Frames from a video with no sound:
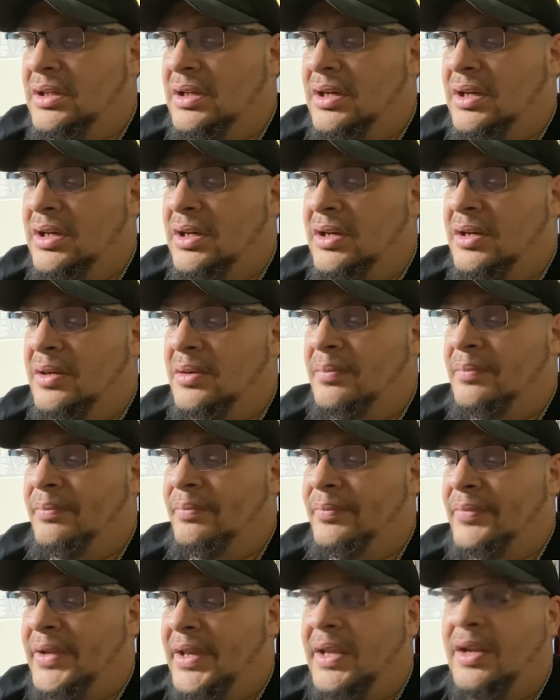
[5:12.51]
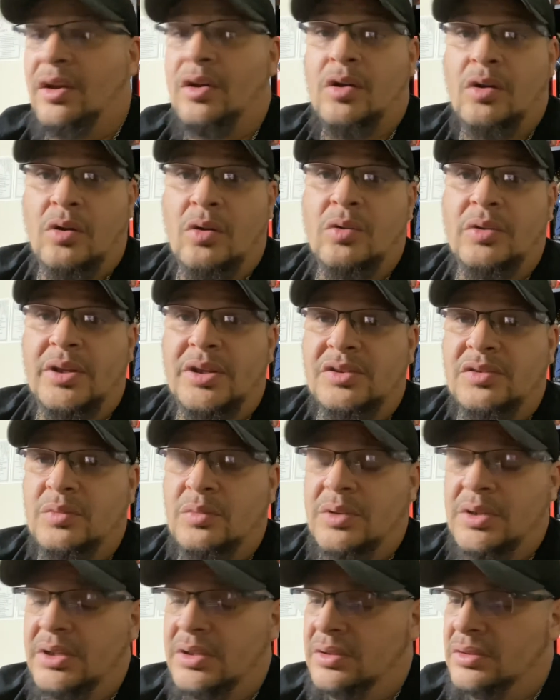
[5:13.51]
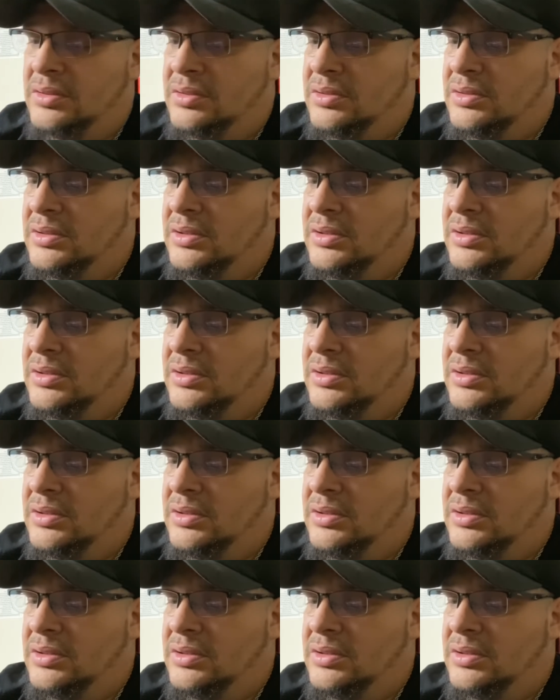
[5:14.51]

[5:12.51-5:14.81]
and gold as well.